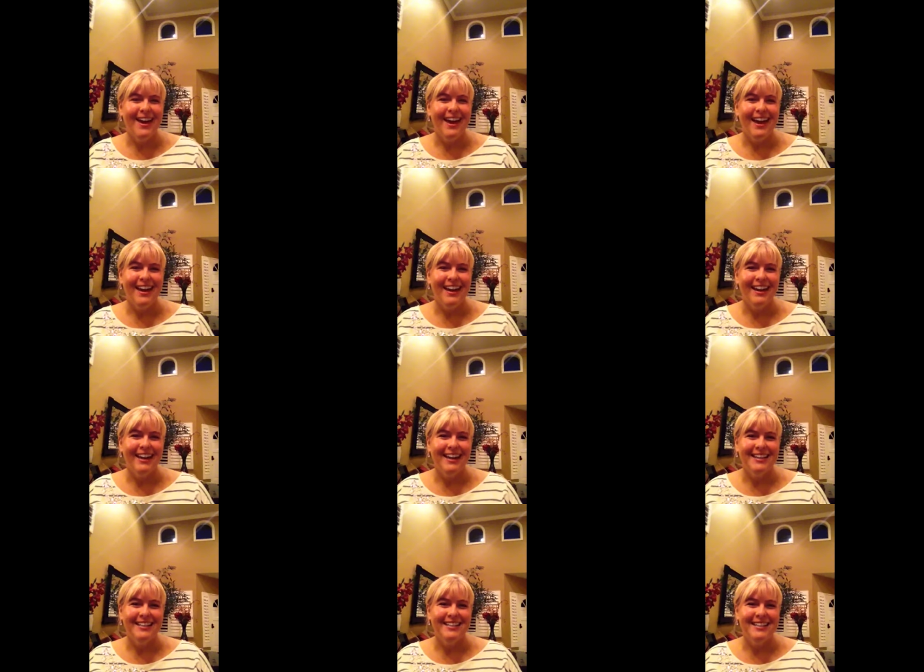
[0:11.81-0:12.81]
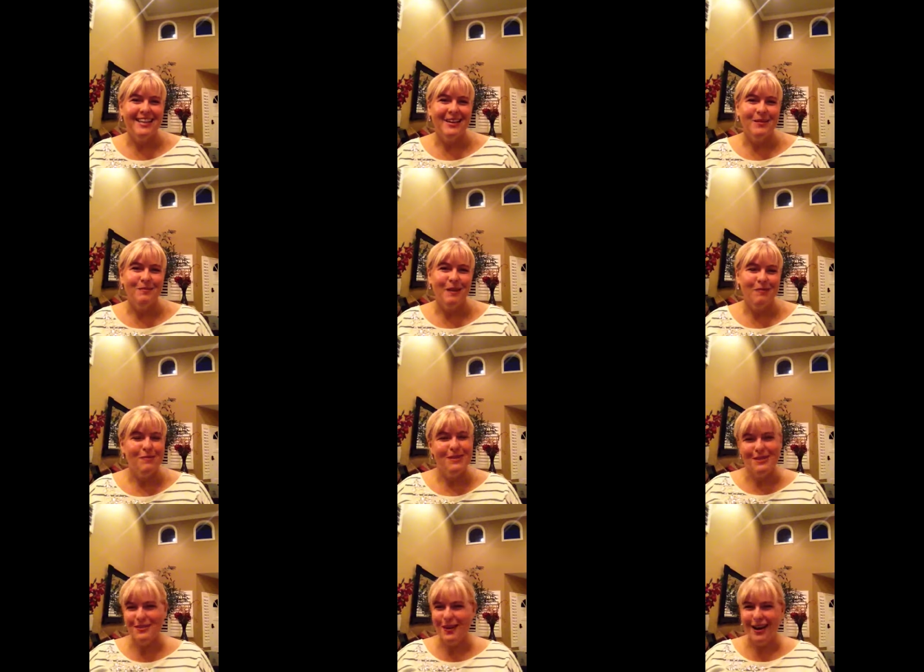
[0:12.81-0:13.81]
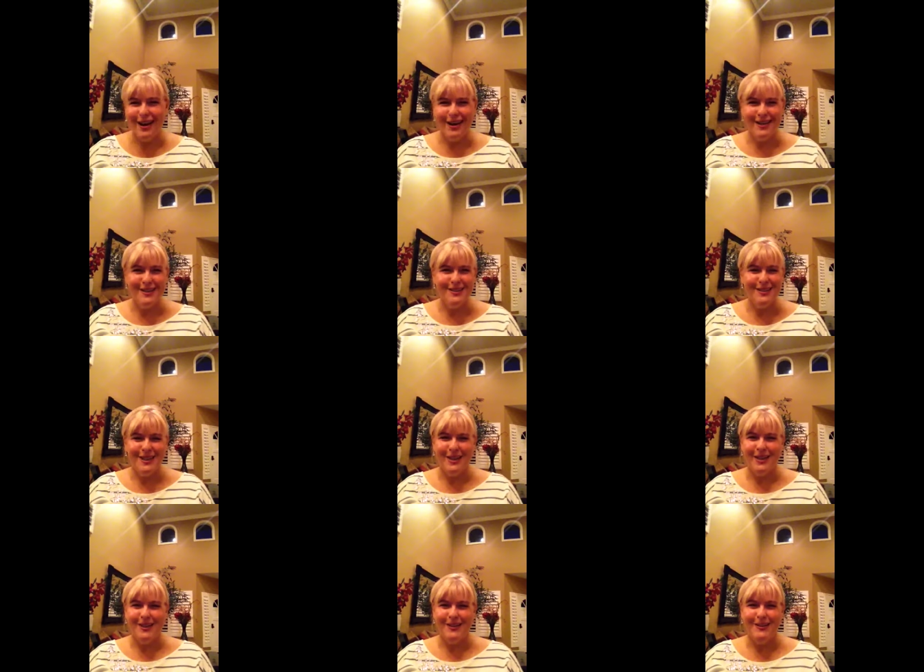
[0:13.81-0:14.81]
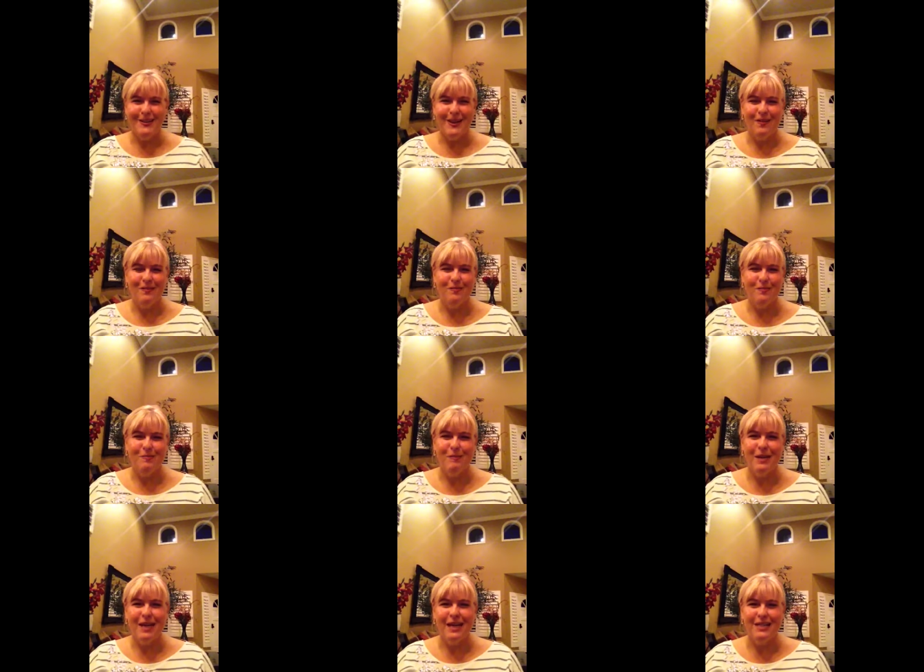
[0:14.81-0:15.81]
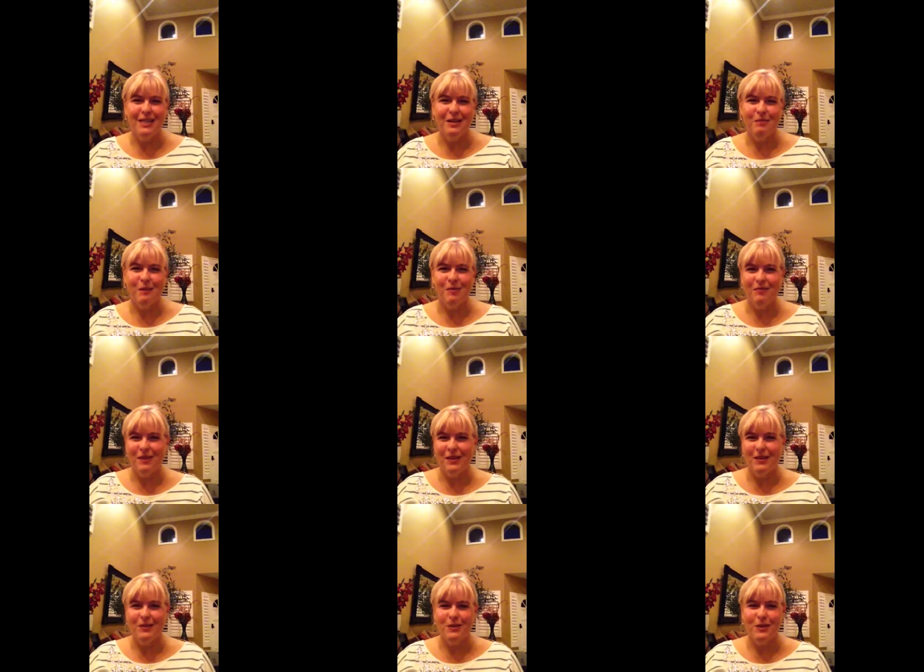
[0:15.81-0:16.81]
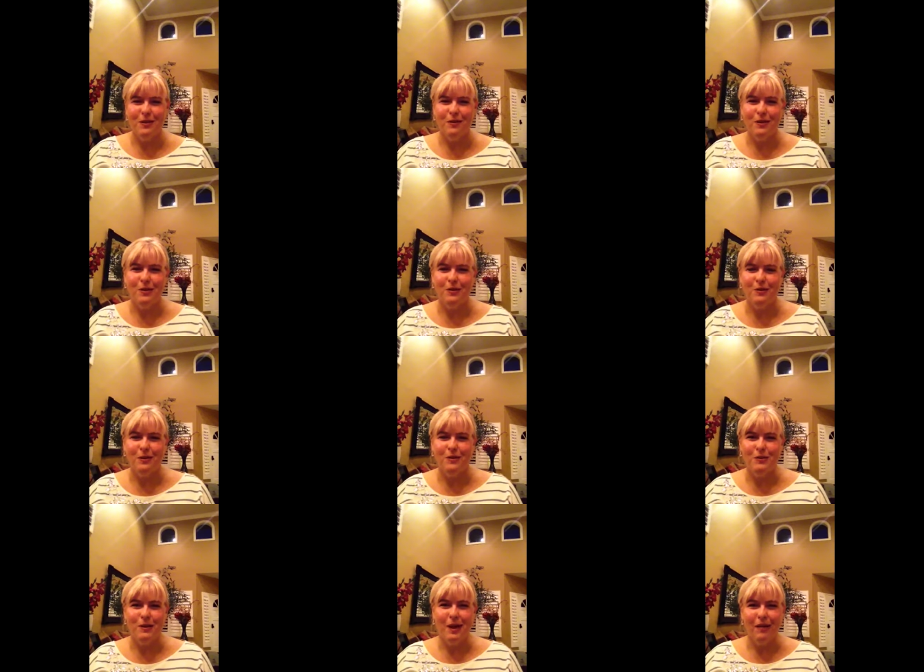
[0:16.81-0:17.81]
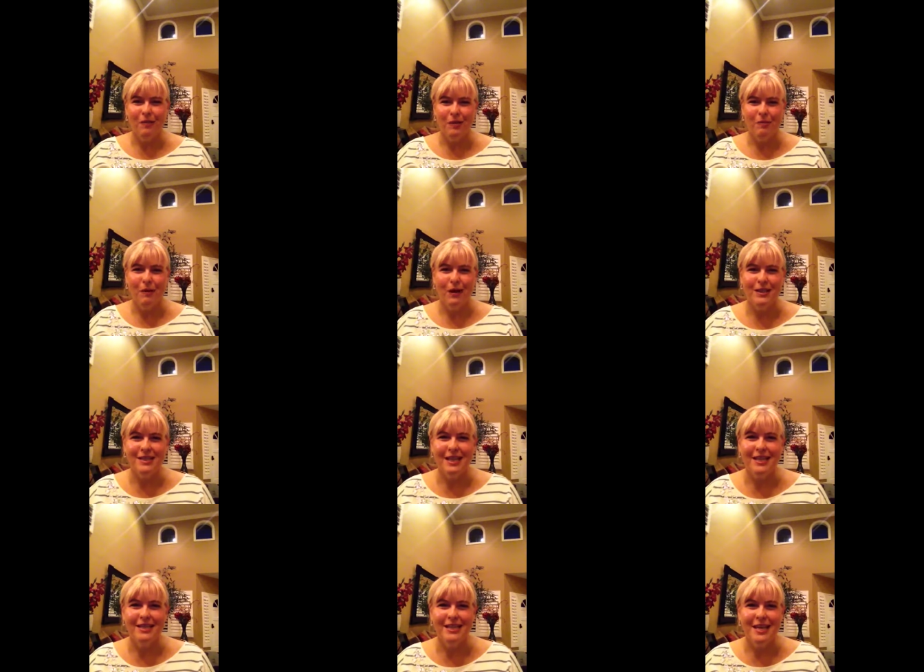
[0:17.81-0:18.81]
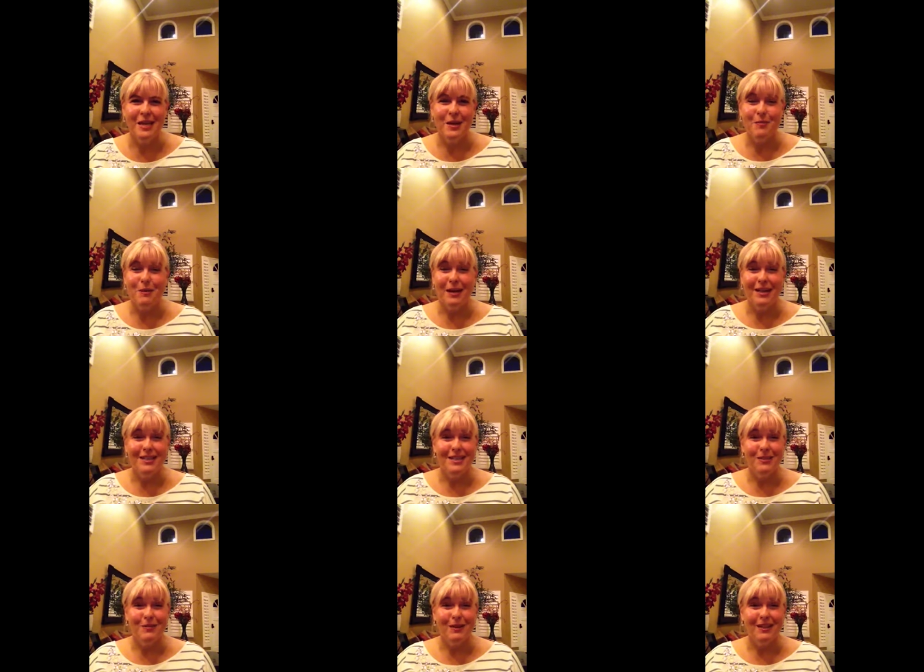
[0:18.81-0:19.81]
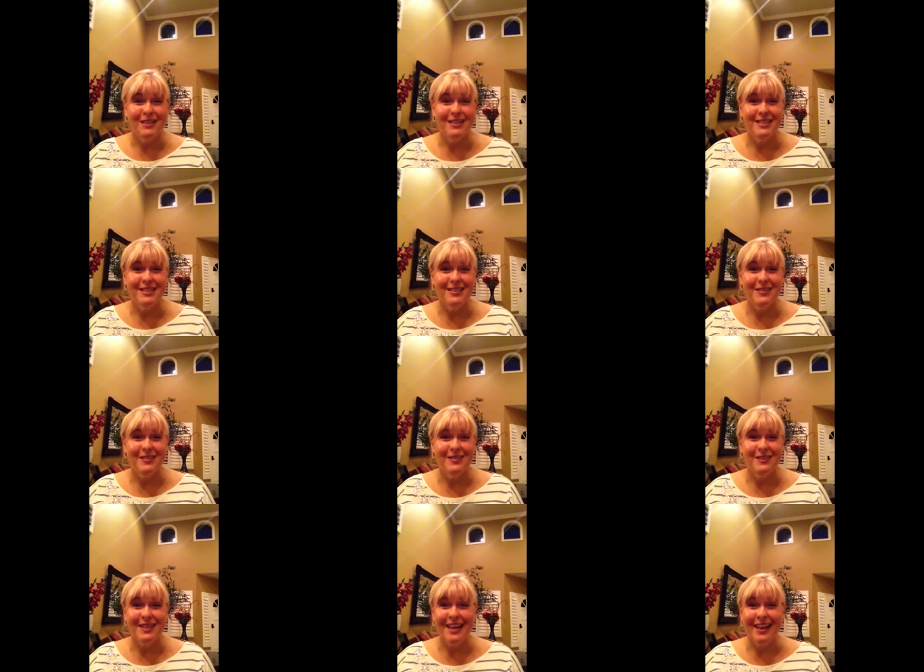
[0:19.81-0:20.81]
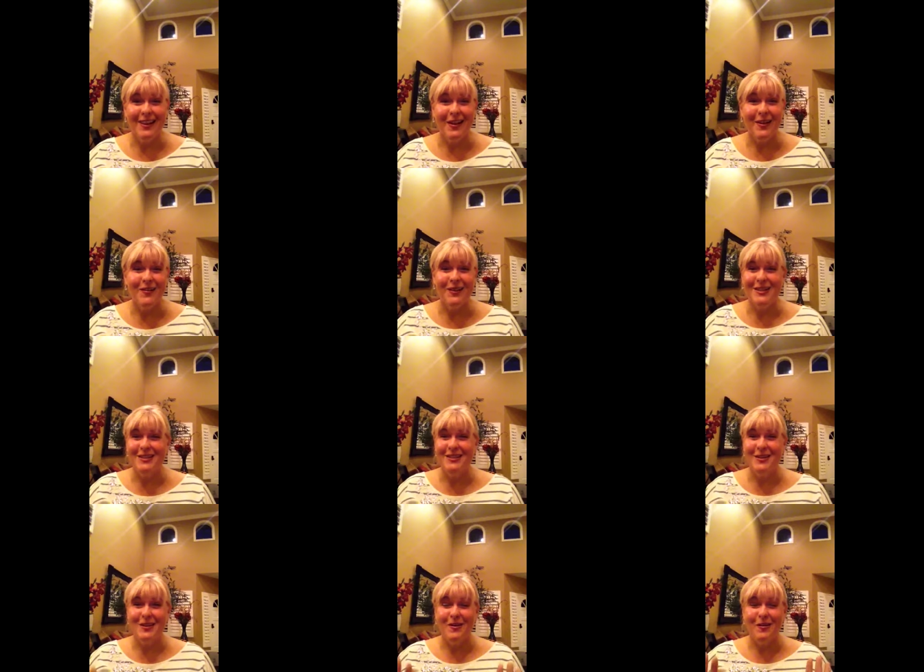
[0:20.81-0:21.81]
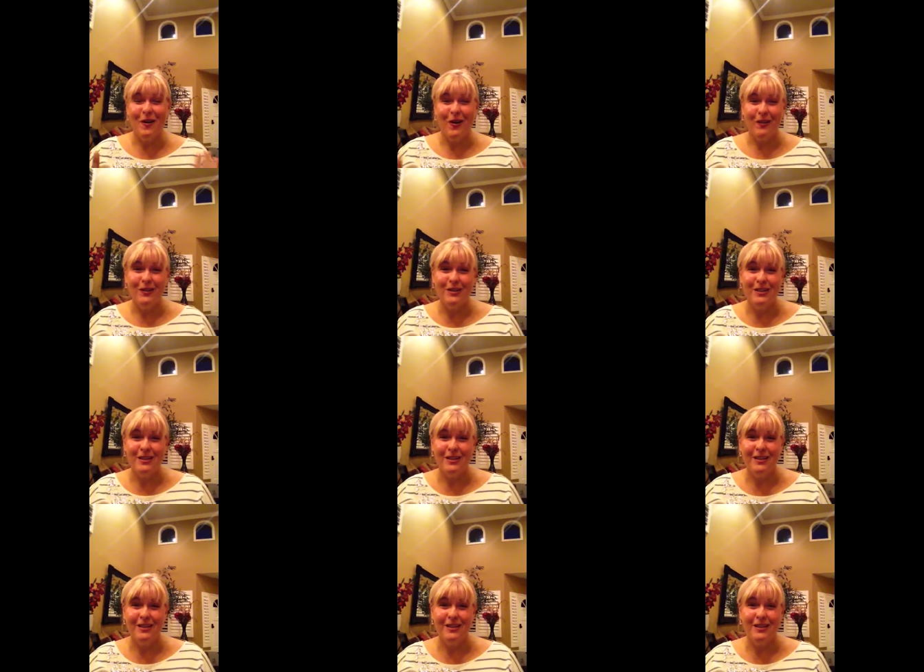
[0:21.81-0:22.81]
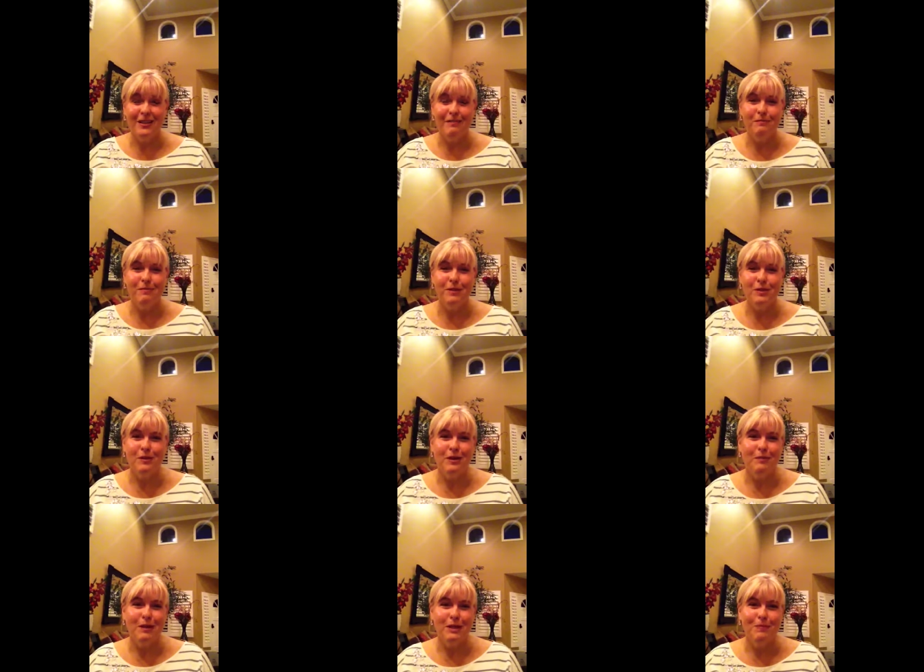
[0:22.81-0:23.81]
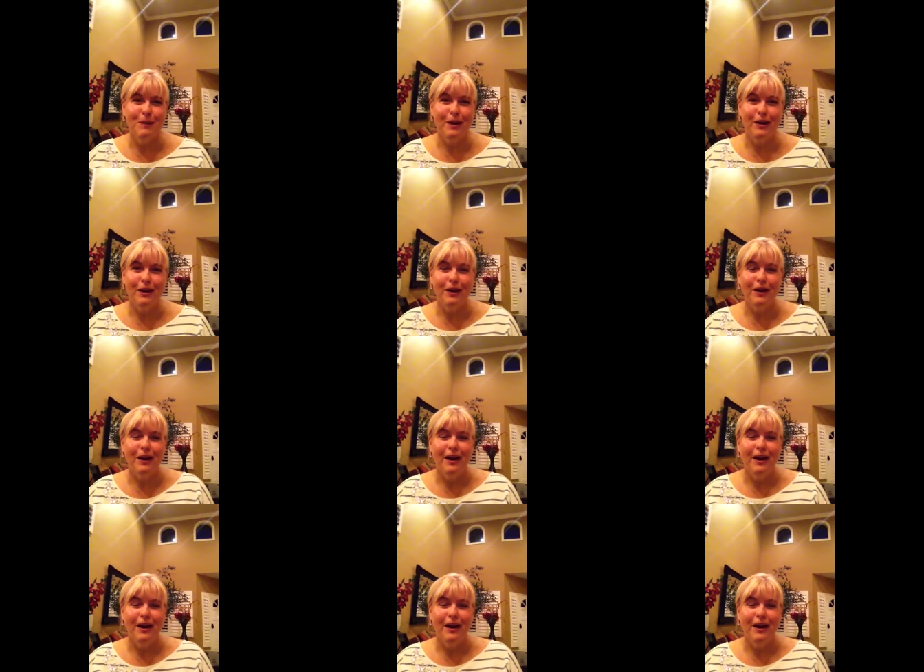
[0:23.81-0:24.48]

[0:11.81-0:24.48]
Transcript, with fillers: and um, I've missed you guys, and I've been catching up on video slowly through this recovery process, but I just wanted to say hello, let you know all is good. I'm doing much better.